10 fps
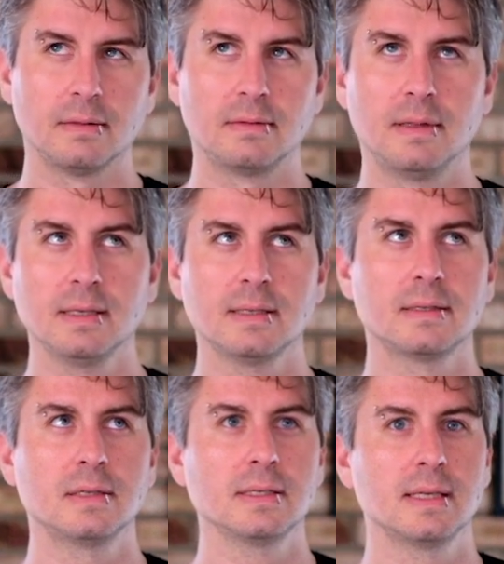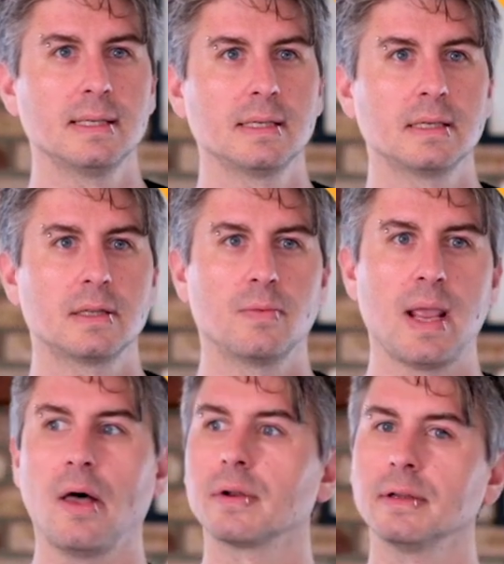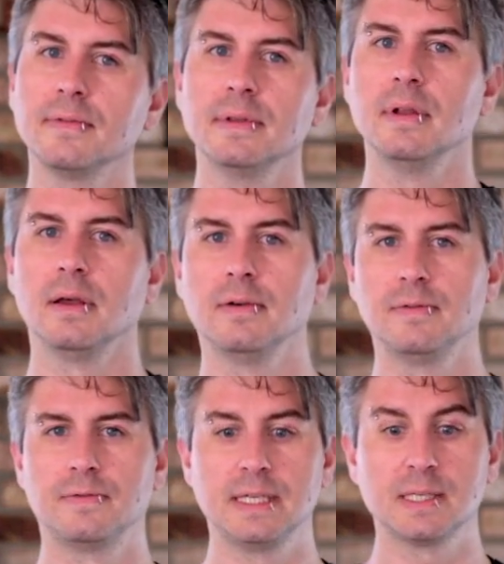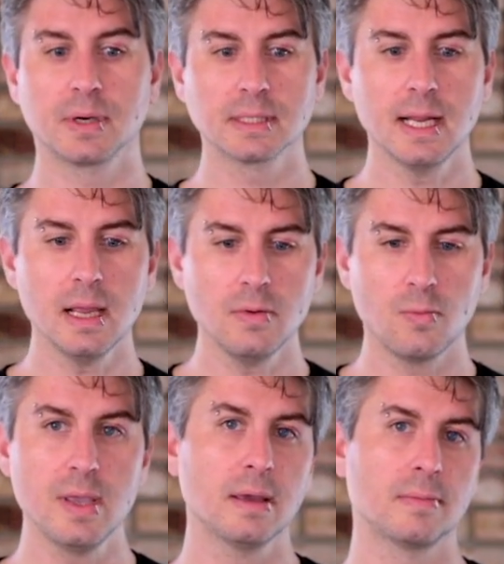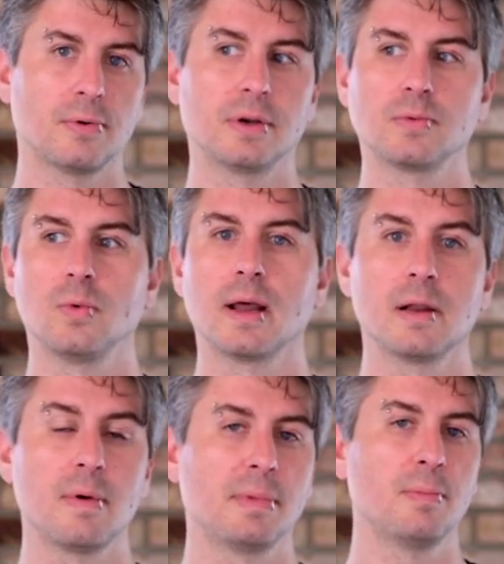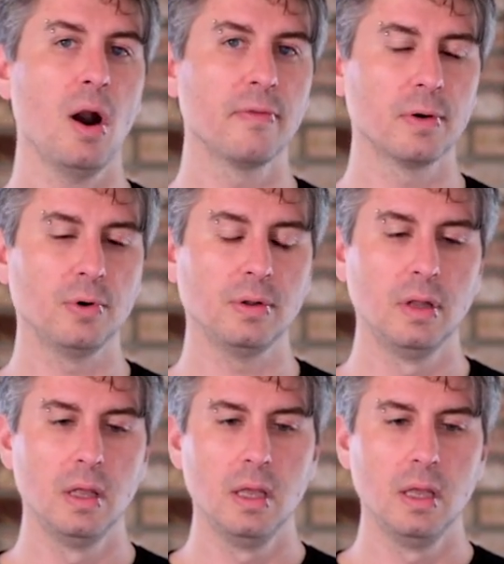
this just isn't the reality of, of Teespring today. We can print one item and be profitable.